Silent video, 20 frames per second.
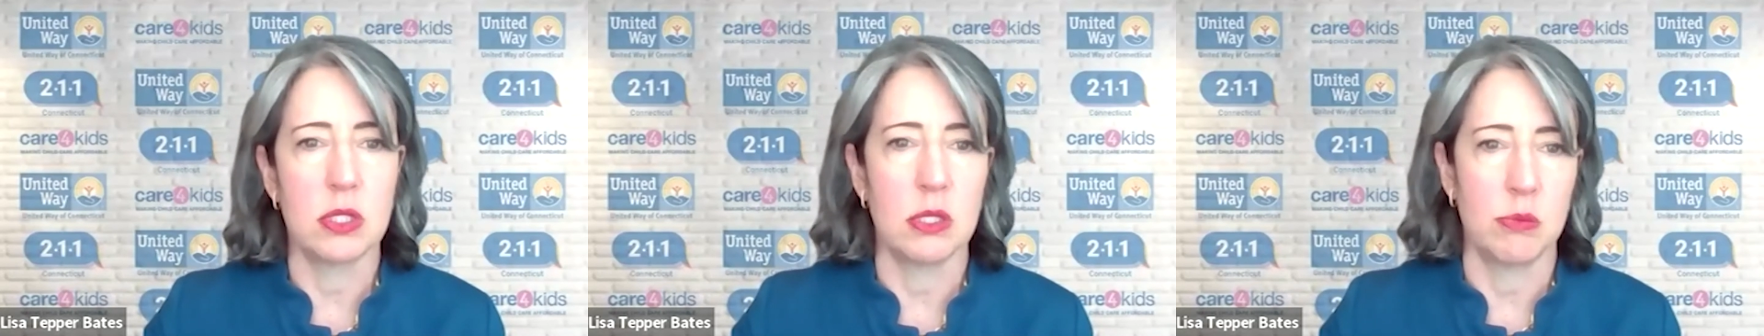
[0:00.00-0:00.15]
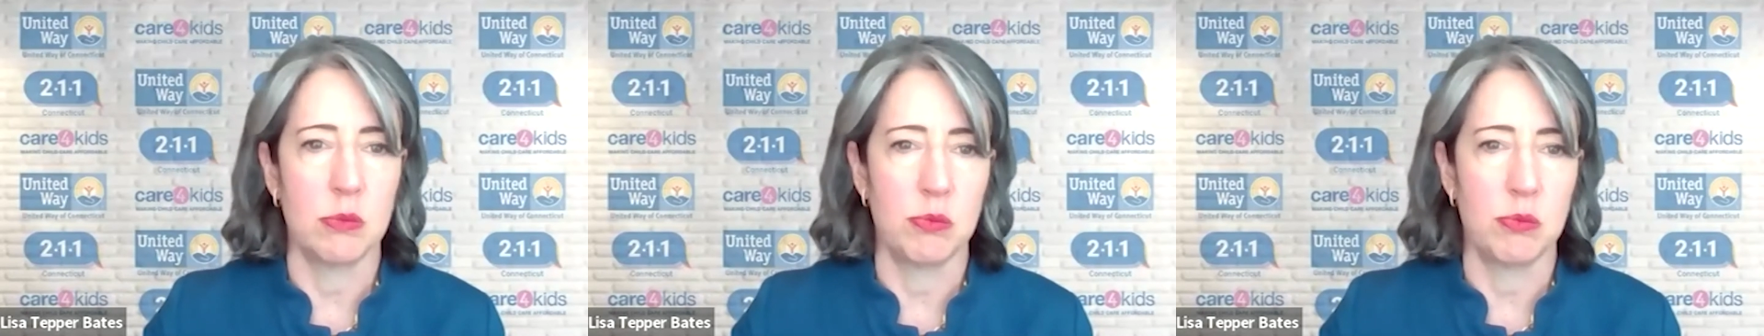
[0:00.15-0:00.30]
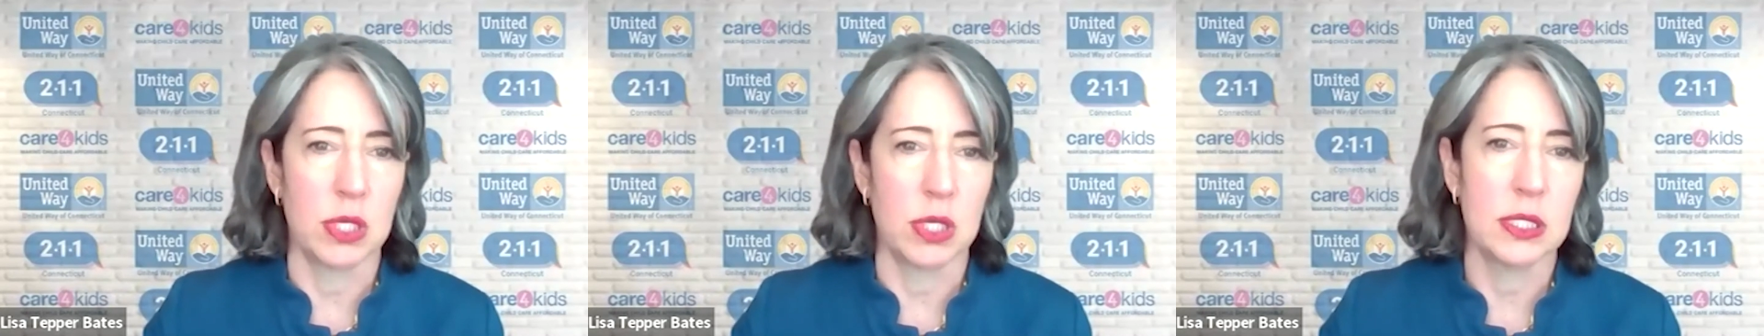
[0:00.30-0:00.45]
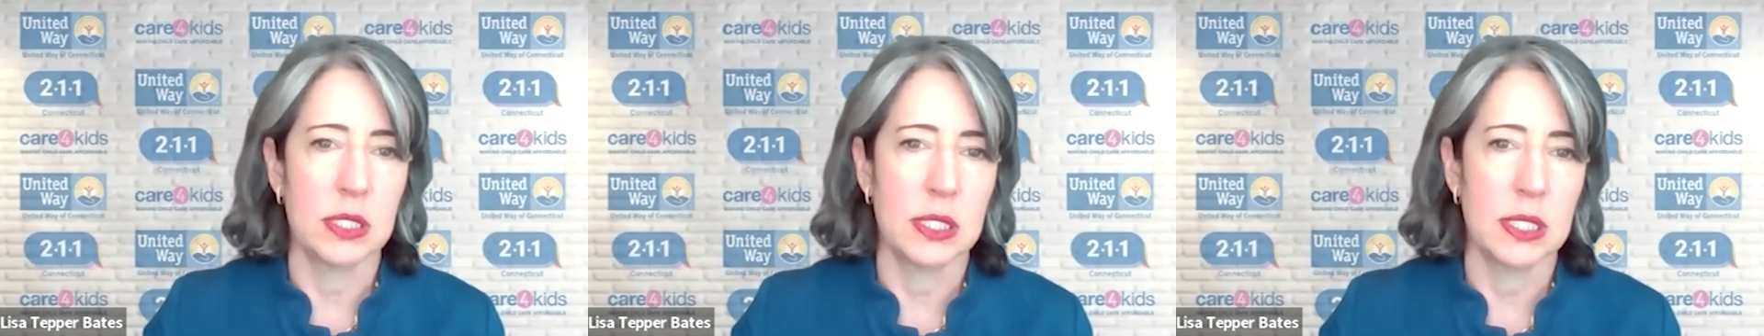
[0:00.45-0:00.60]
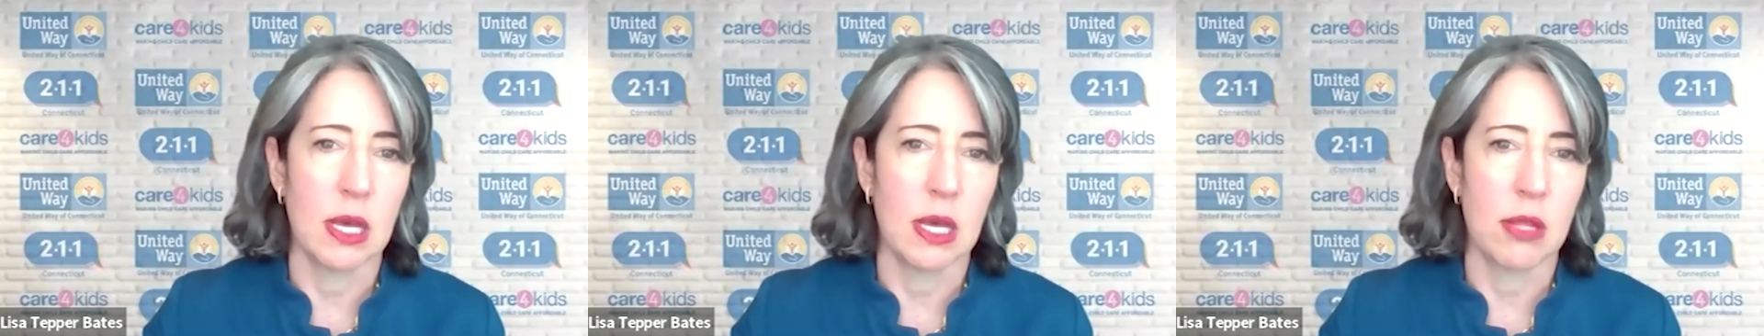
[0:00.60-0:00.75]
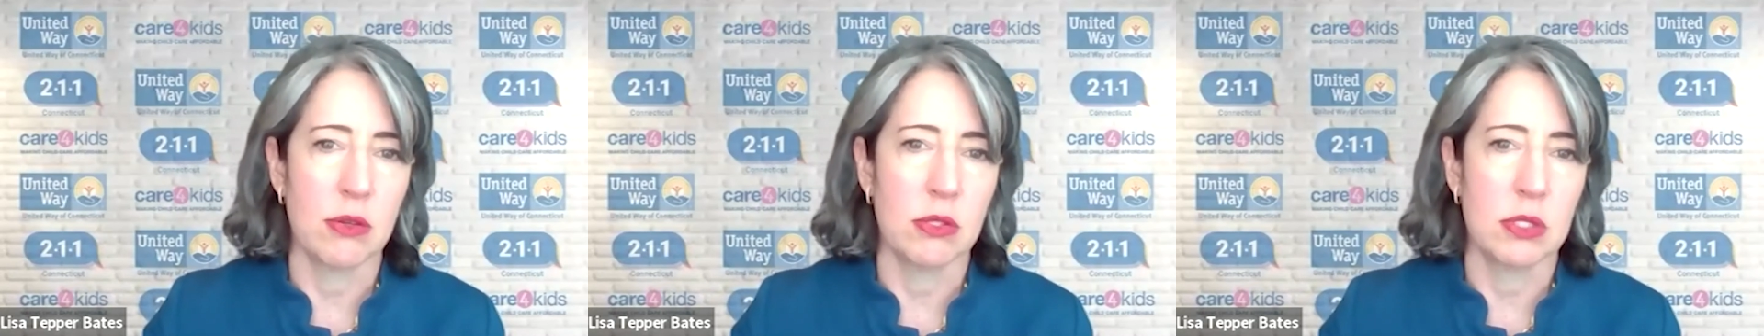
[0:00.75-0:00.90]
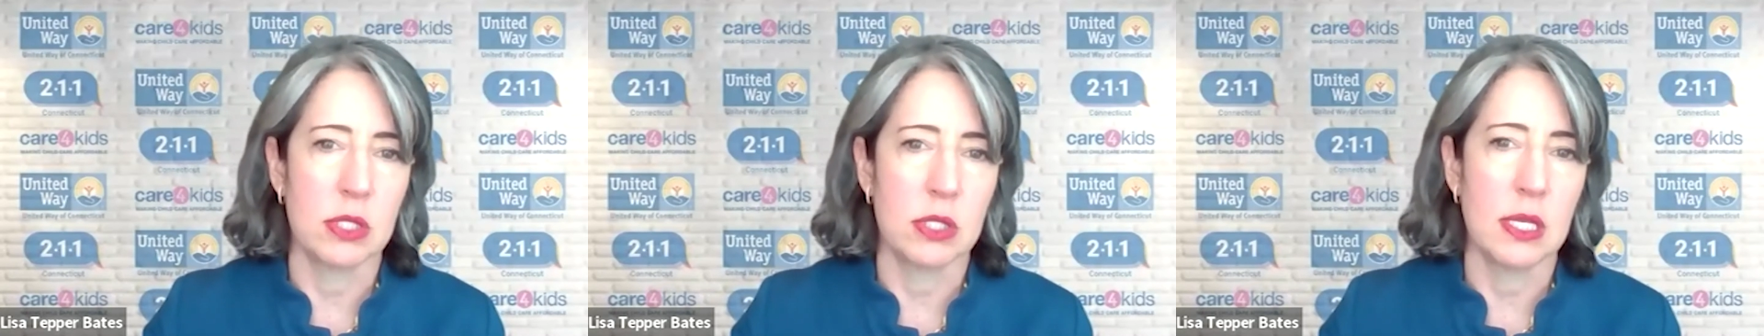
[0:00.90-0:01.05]
to bring
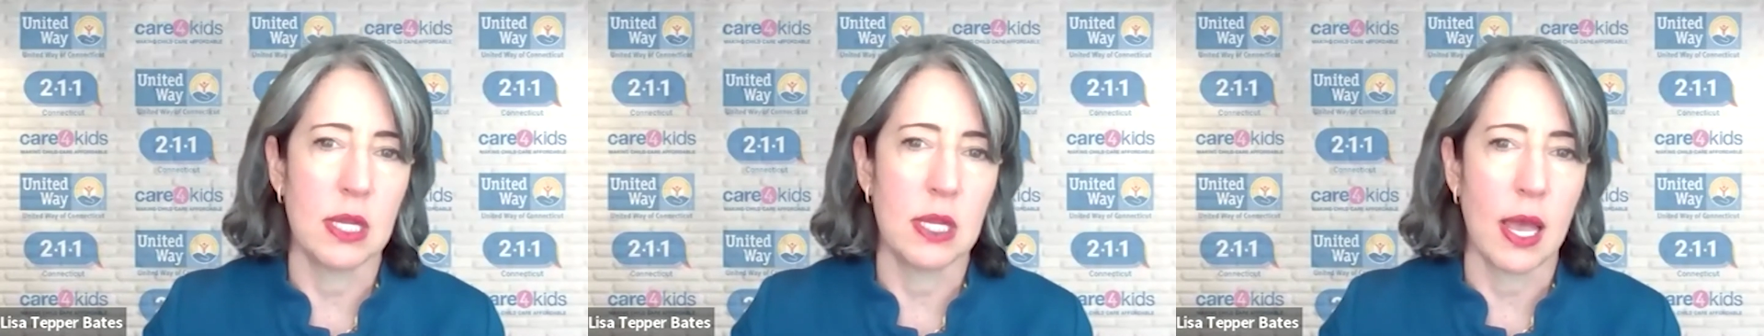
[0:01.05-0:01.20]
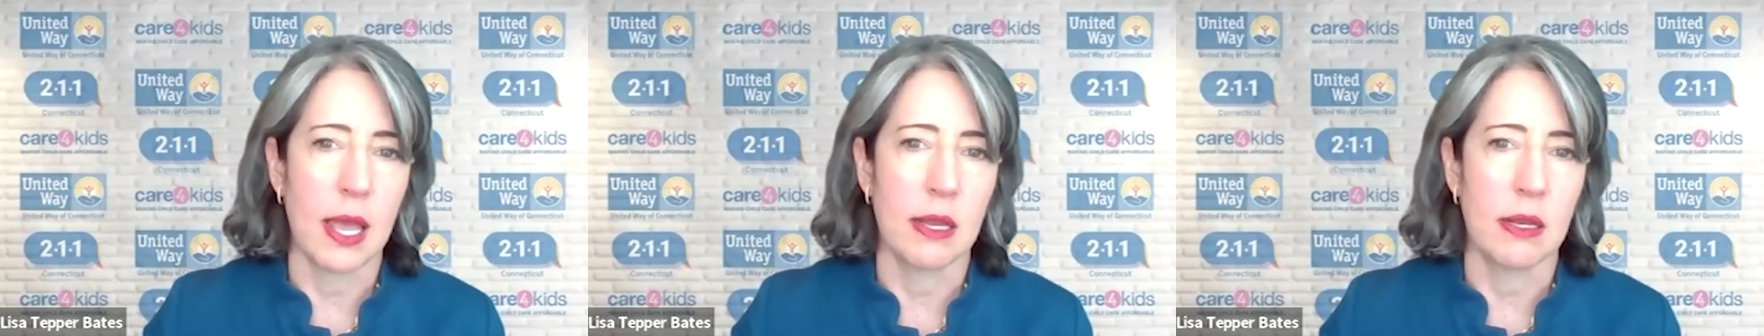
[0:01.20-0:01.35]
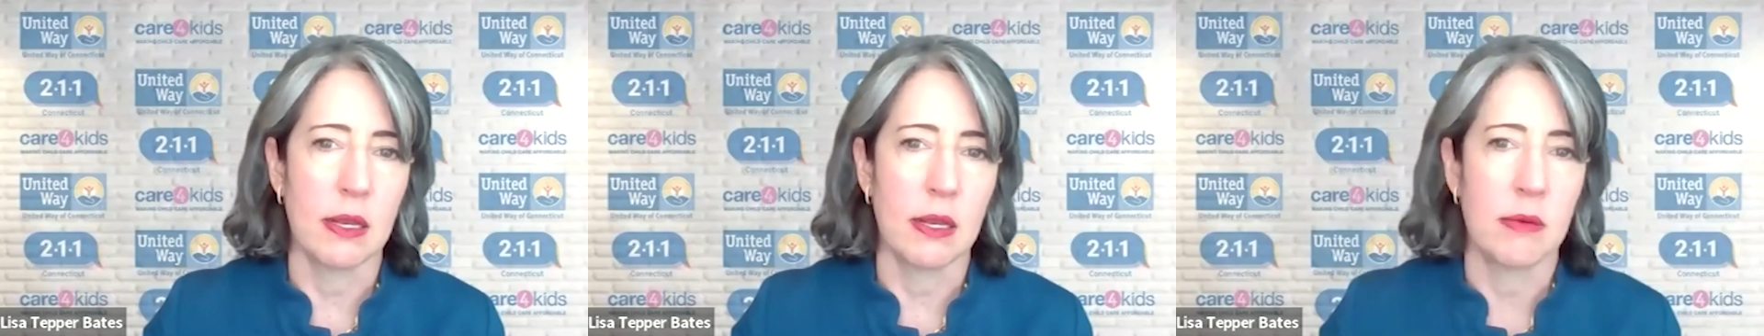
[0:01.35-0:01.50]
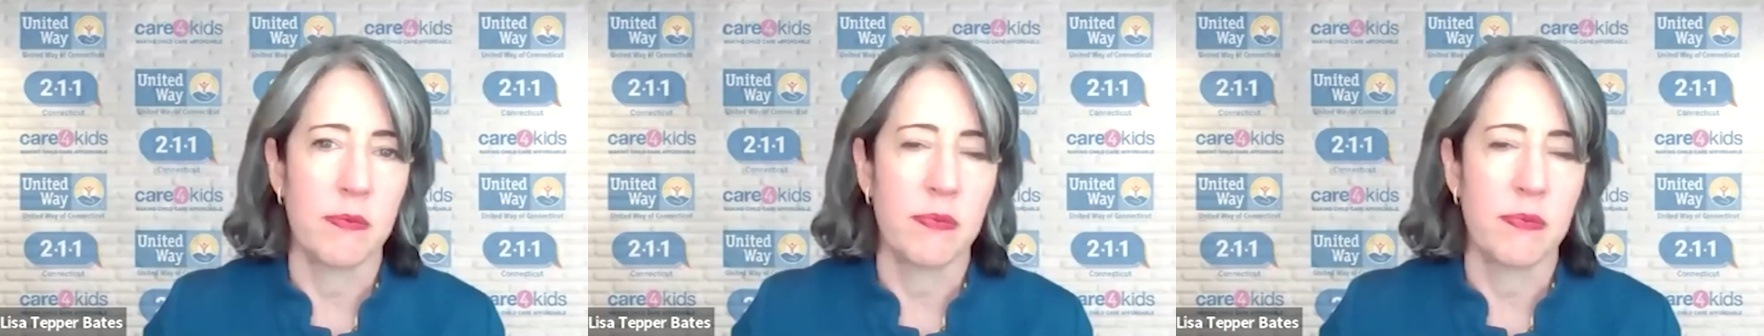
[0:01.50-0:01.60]
together tonight